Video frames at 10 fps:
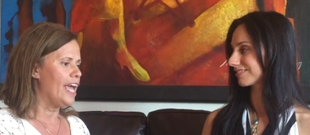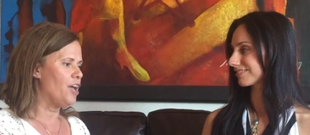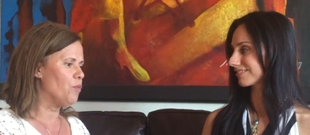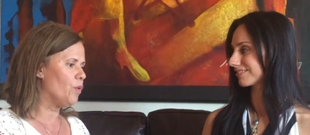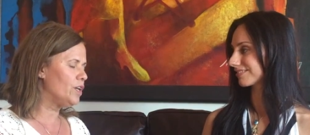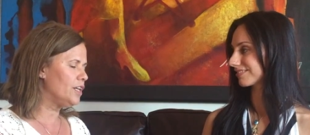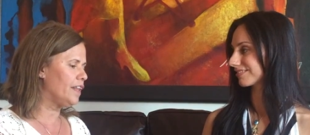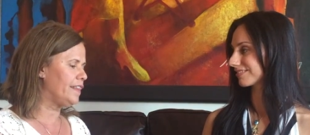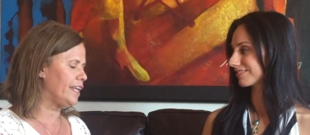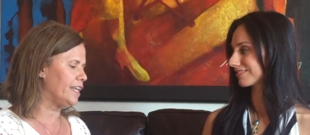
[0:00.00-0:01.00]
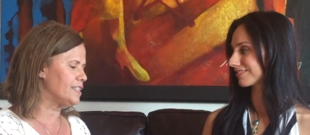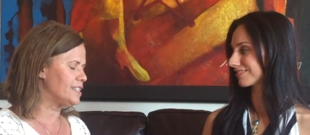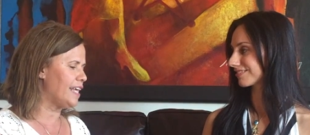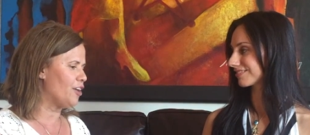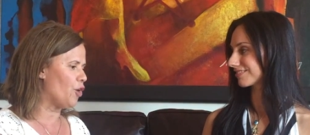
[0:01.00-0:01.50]
Speaker 1: And one of the
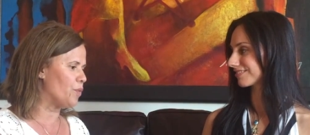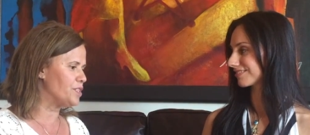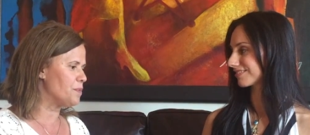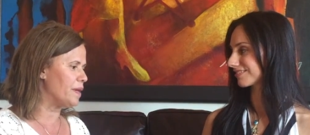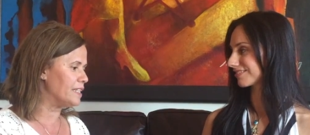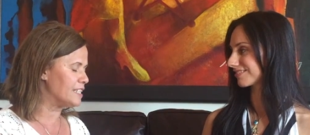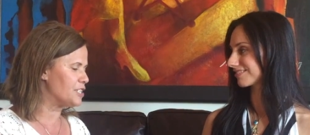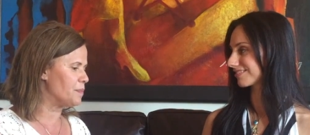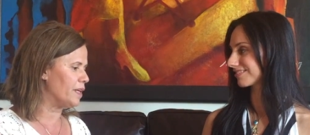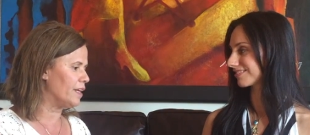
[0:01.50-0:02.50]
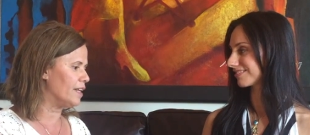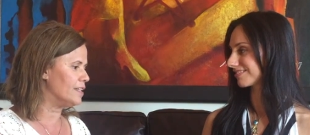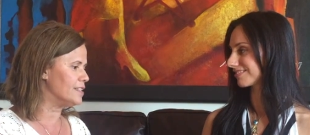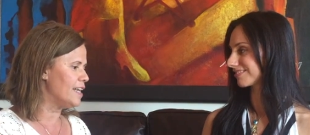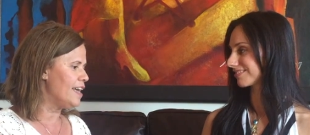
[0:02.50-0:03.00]
things that always amazes me
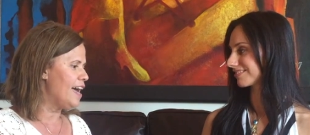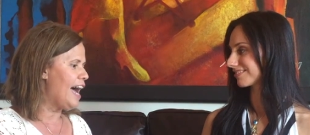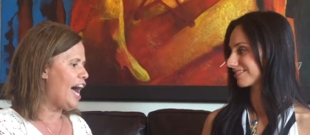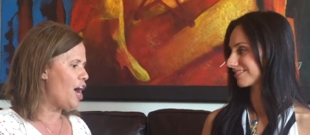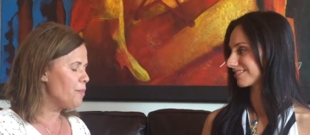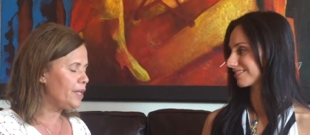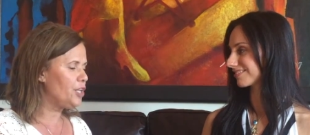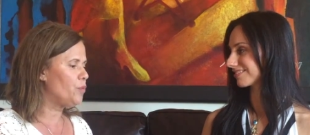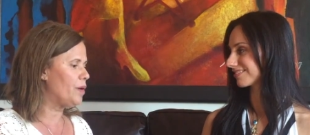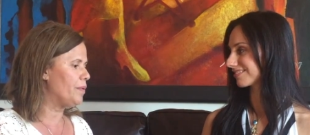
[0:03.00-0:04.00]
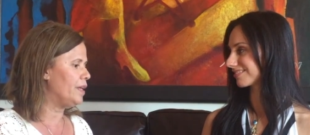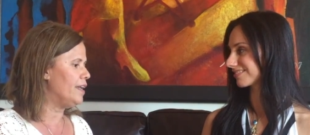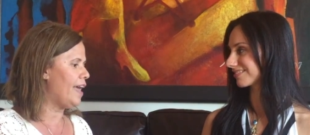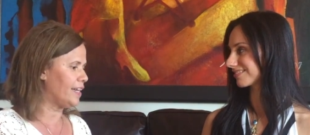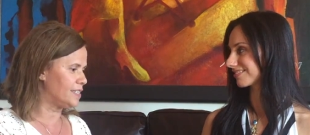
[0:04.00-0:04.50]
is how many
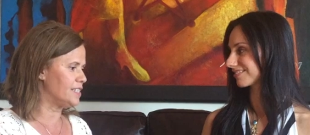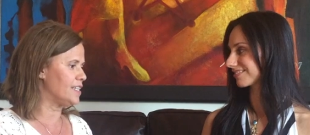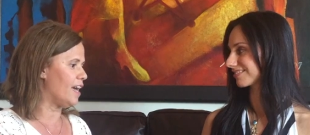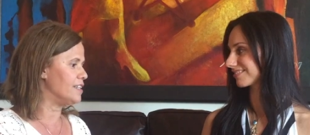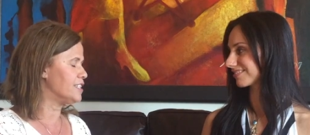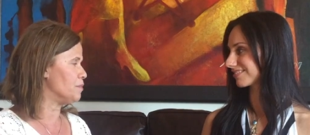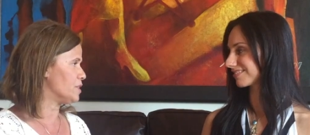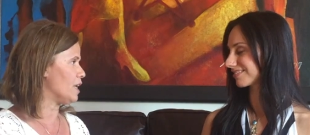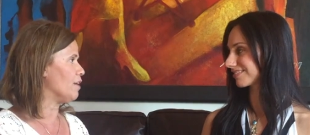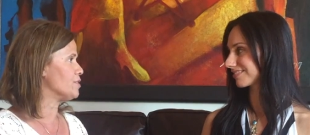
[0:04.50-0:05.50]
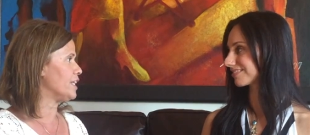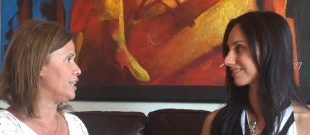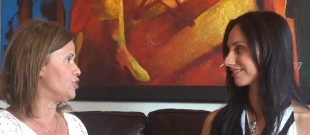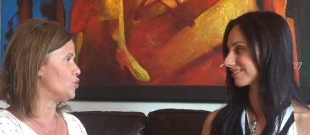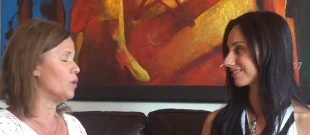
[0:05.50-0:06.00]
women exercise themselves
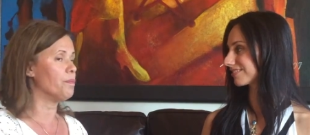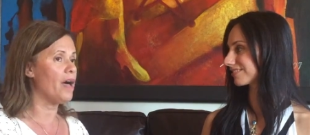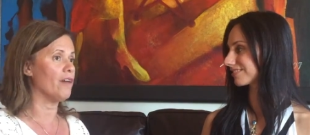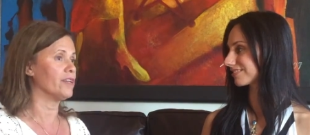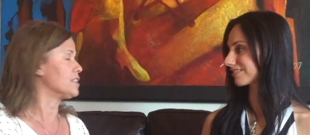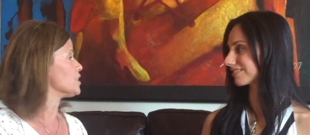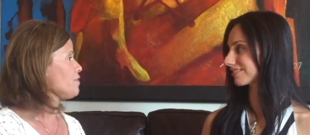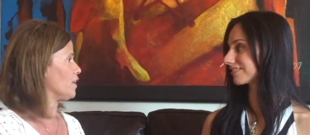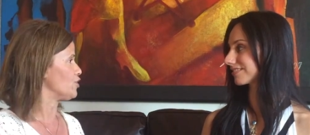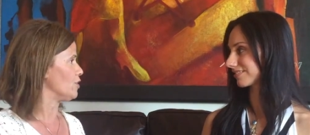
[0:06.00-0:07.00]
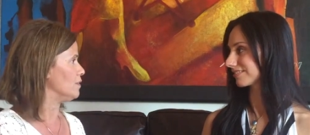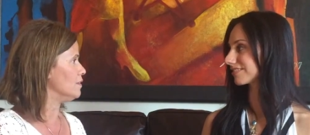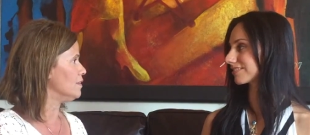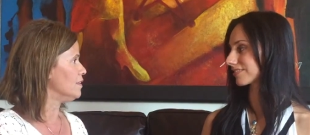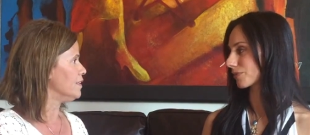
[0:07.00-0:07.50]
into a pelvic dysfunction
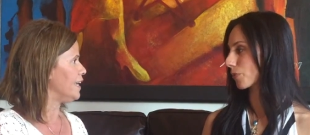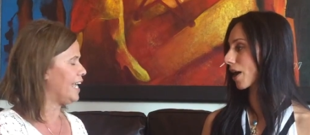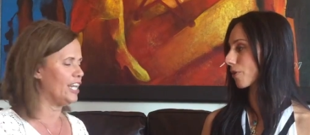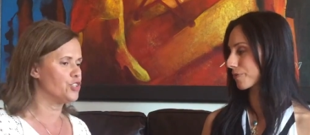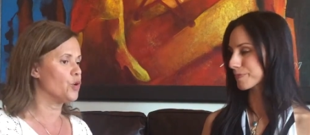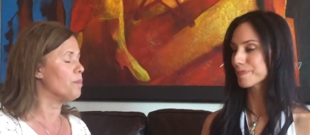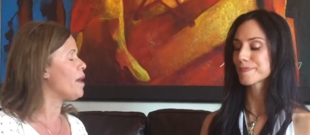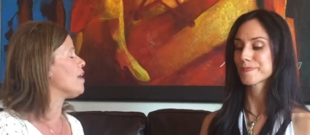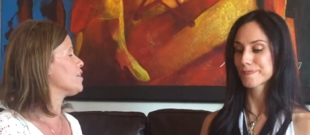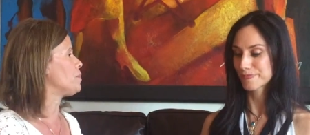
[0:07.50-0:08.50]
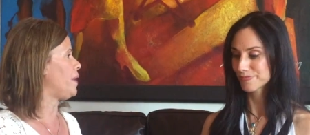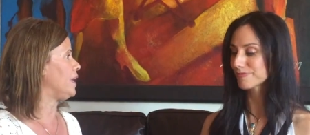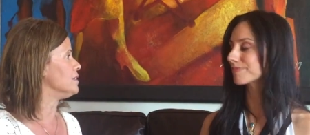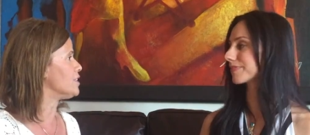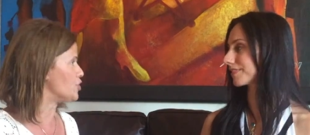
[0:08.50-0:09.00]
wow. and into a pelvic
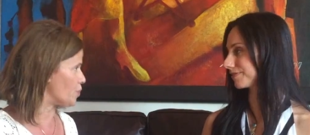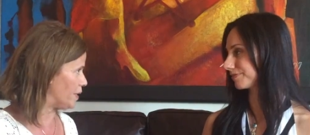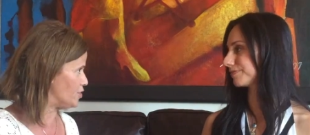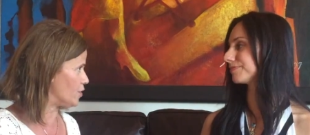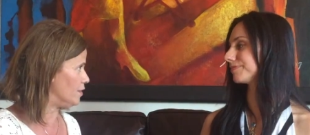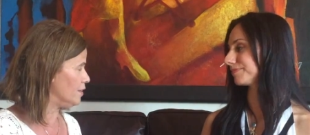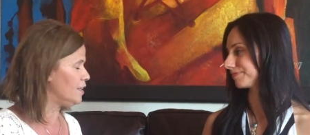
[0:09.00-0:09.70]
pain situation mm